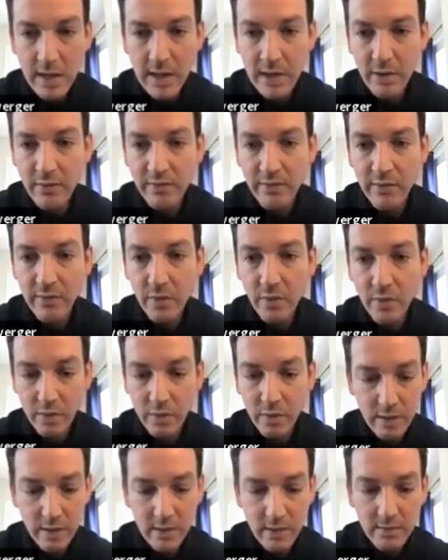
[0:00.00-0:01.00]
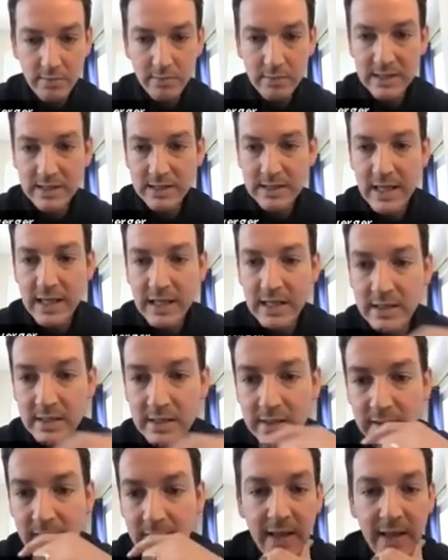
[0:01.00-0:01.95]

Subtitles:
I avoid mistakes.